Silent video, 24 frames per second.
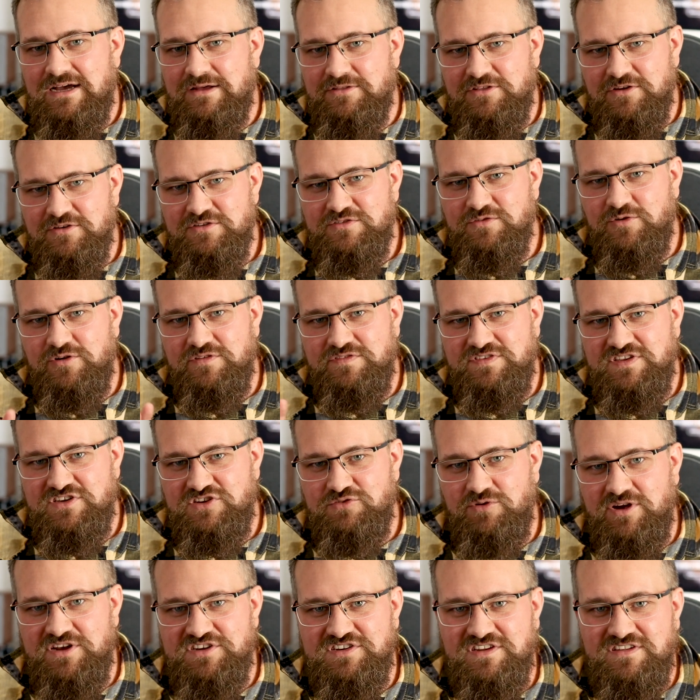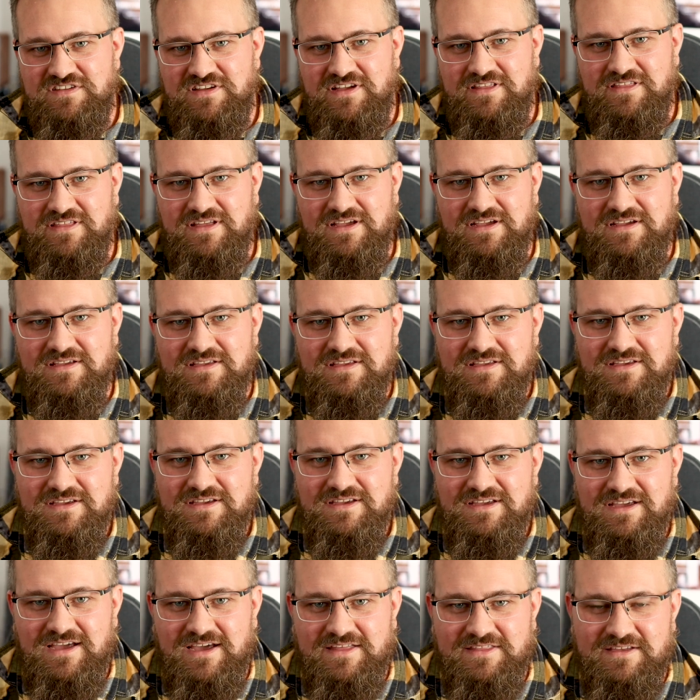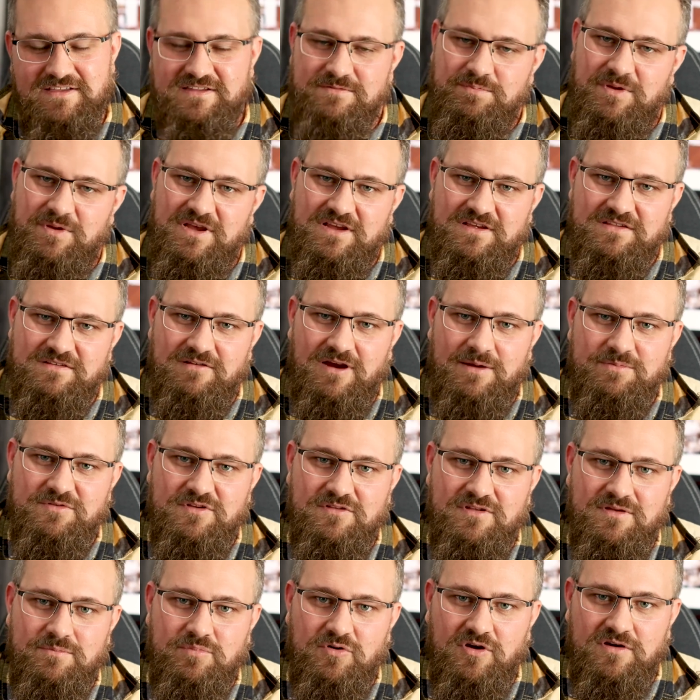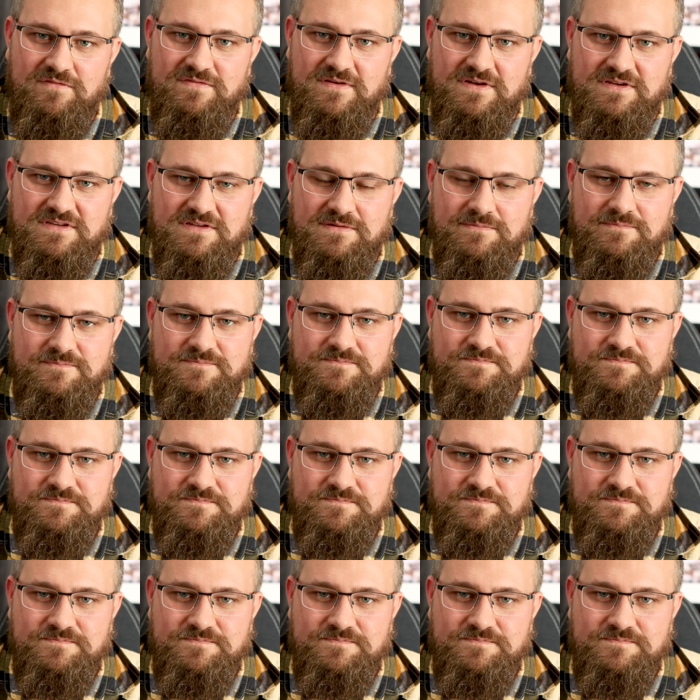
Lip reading: Those sort of situations, I think, these speakers are absolutely perfect.